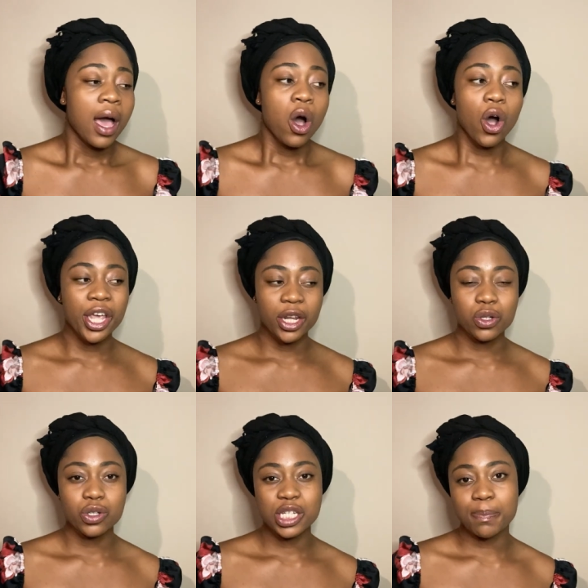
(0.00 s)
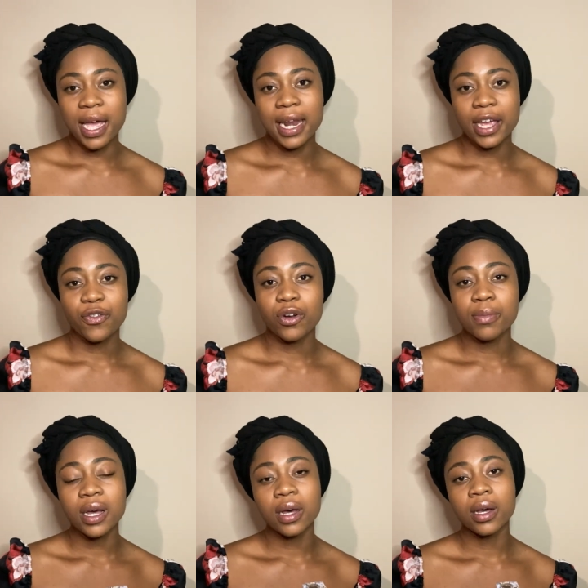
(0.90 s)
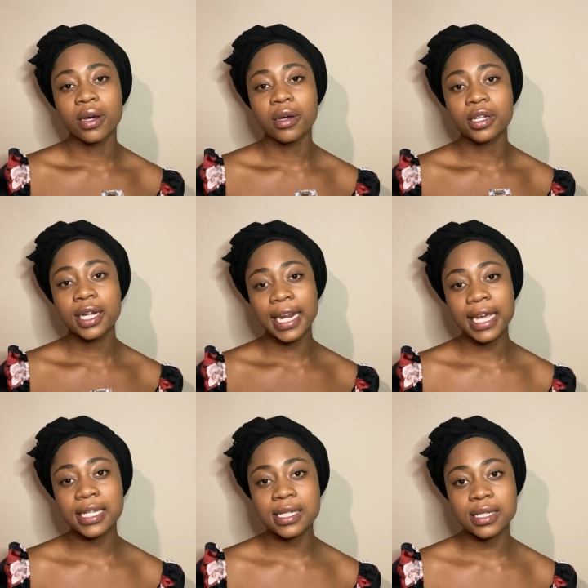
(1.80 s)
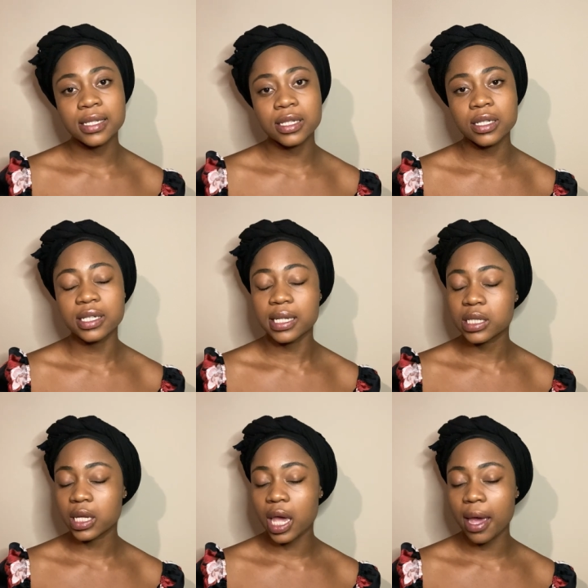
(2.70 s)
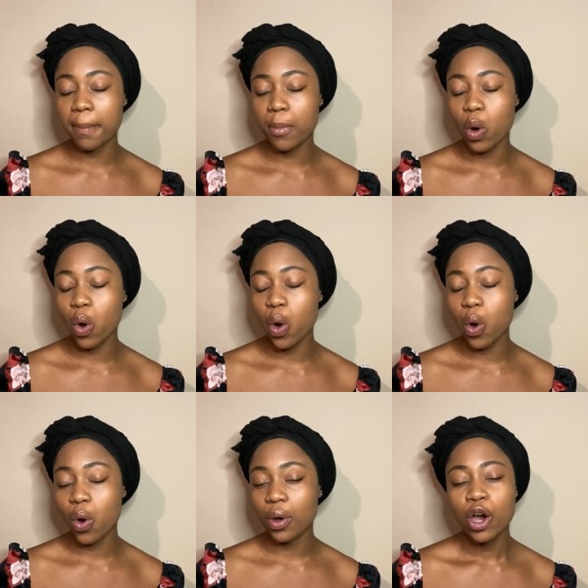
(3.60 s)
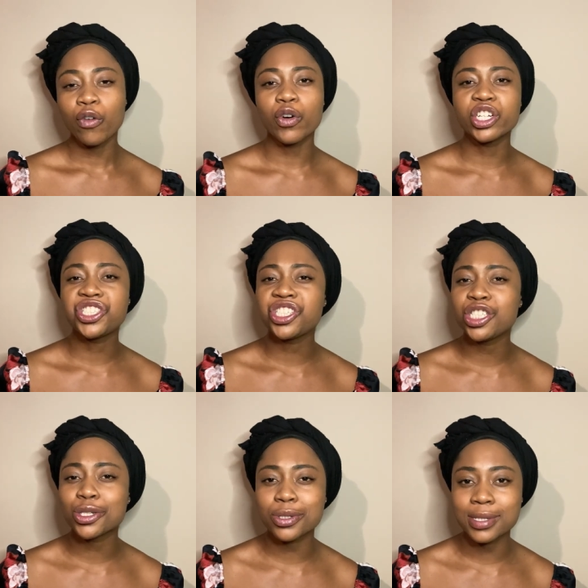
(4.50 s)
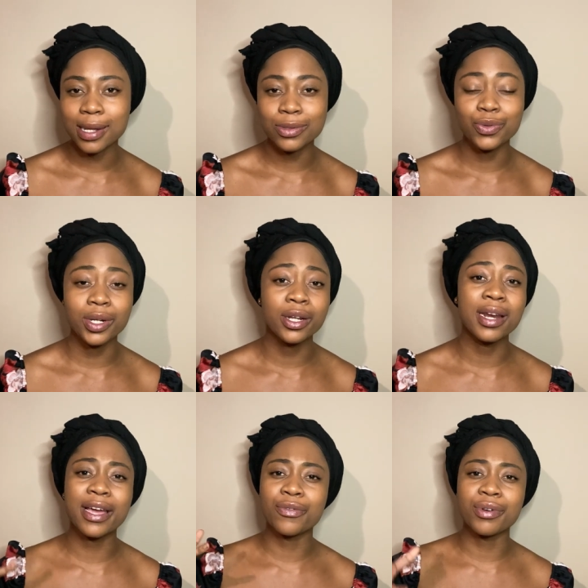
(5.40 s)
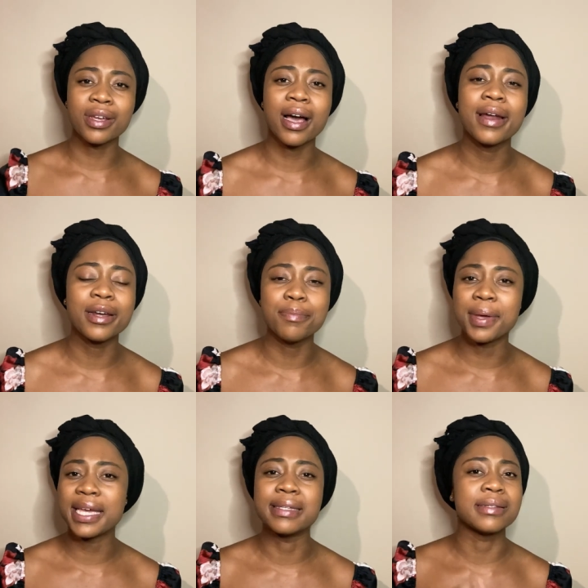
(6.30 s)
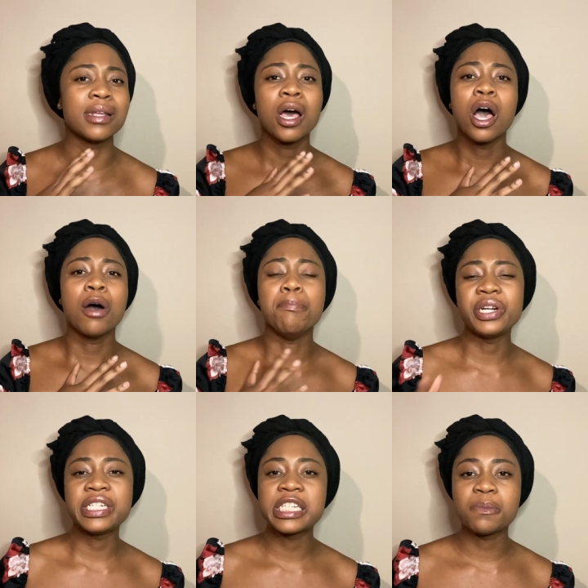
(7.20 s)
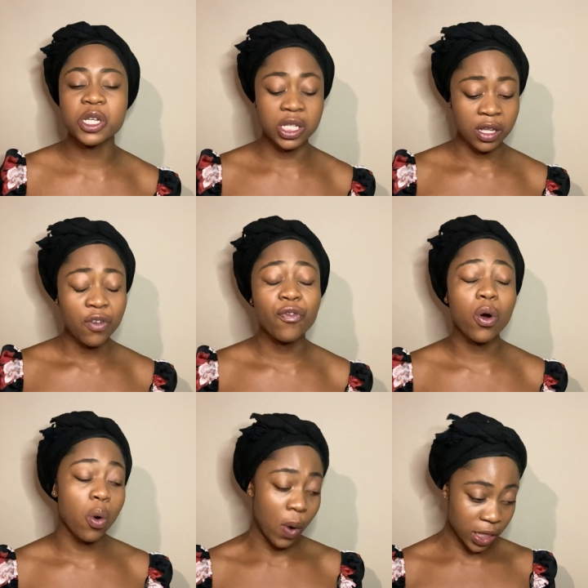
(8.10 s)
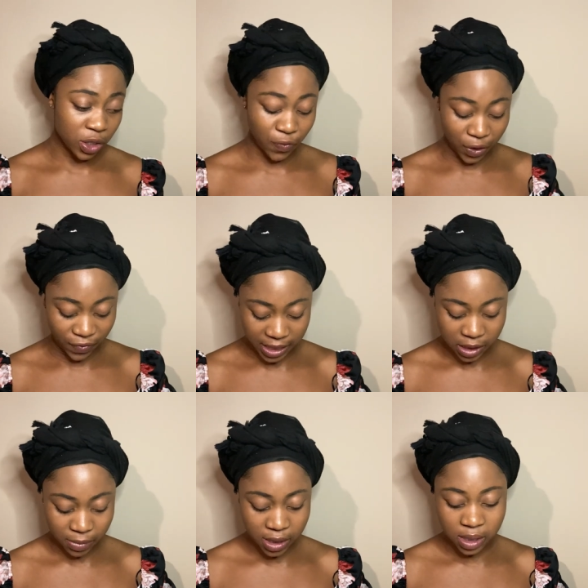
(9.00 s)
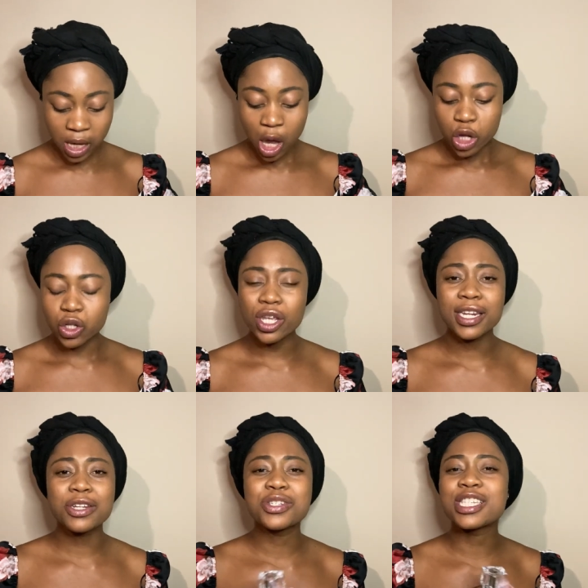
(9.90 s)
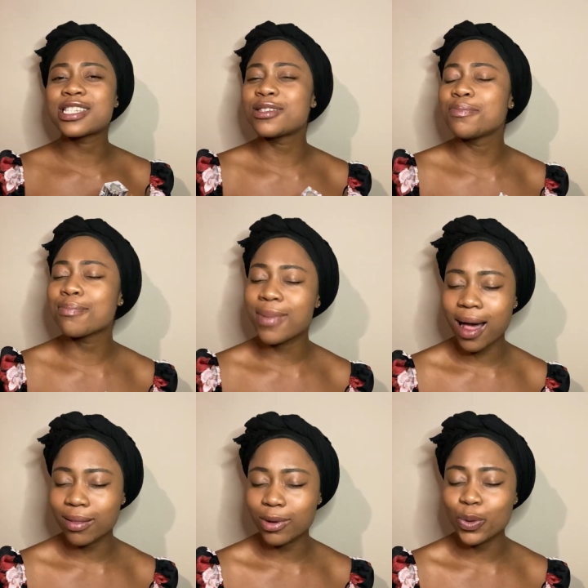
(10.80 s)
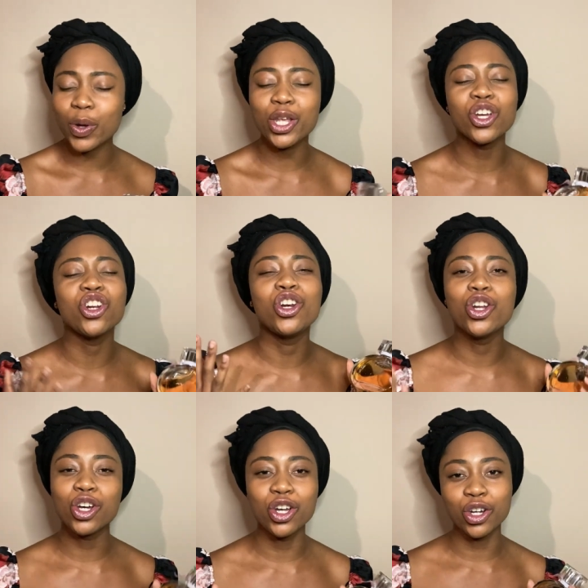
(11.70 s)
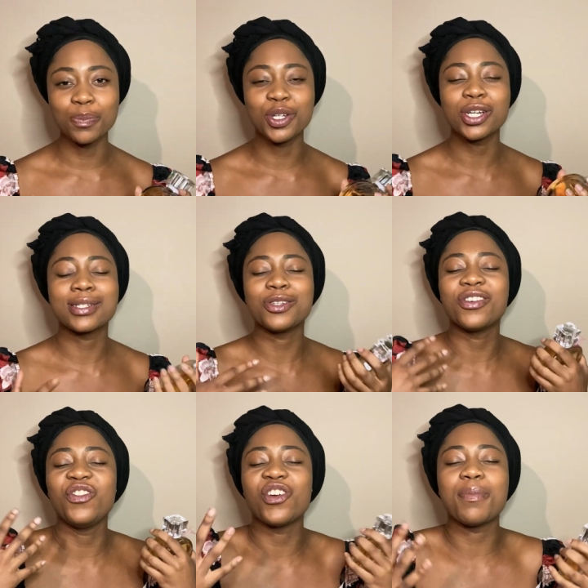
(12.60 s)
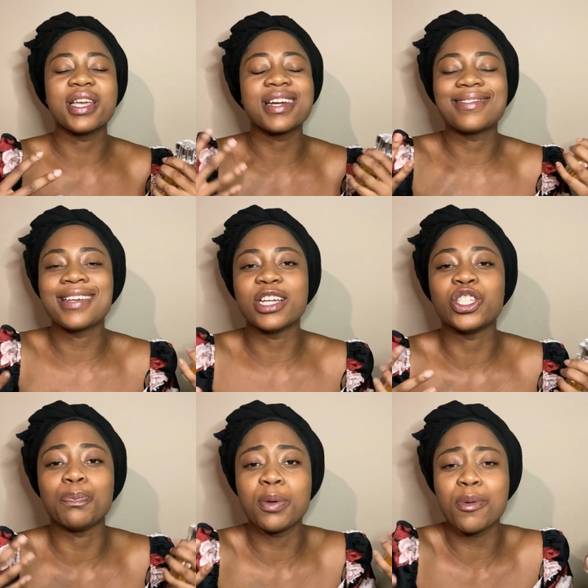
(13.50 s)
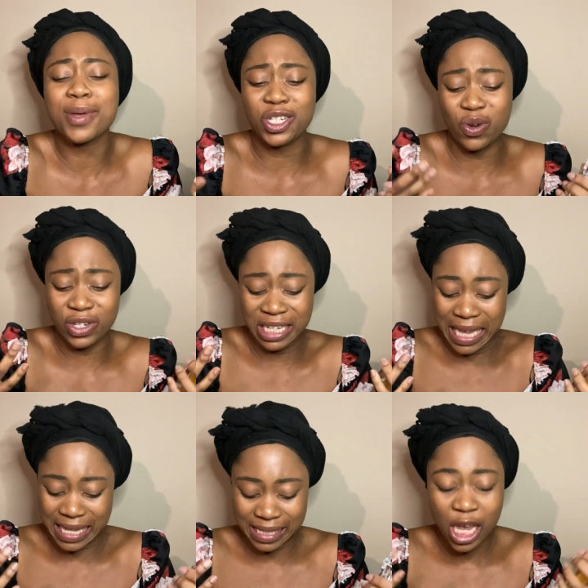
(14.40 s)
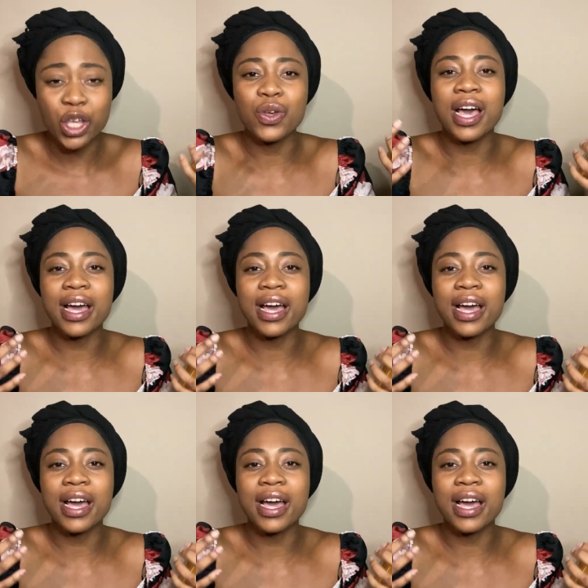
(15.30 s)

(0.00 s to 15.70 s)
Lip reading: Or you can also just buy like from Clicks, Discam, or for Shein also sells really like Rihanna based Britney Spears for once-off investments. So you need to smell good when you look good, because you're grabbing attention. People must know, yes, you